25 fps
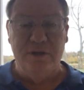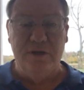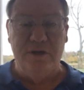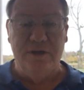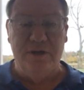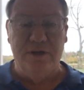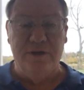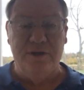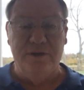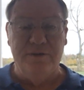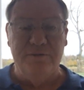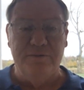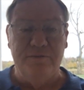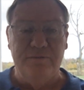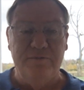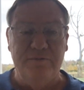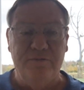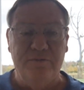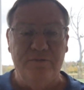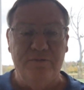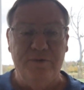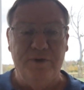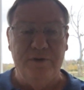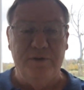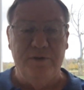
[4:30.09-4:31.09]

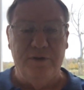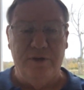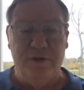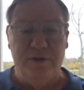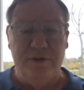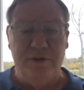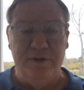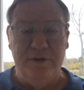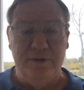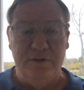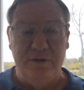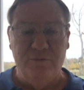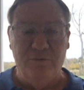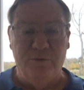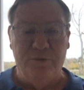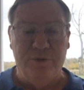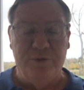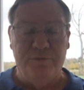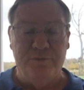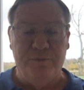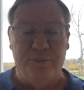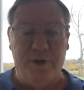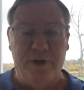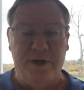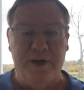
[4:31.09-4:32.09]

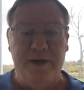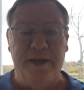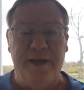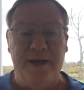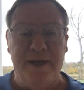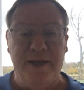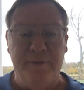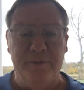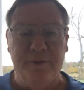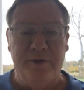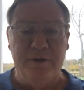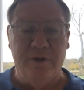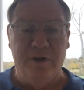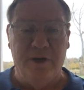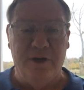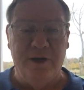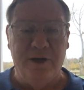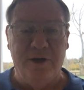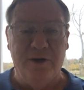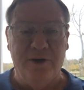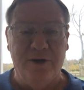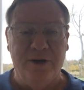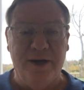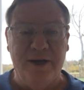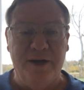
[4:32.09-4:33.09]
with my name and
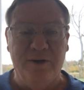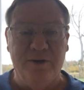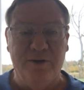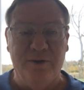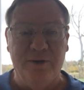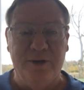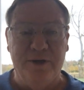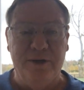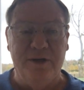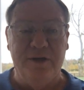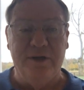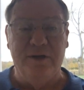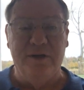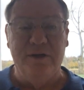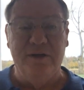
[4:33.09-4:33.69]
IRA on it.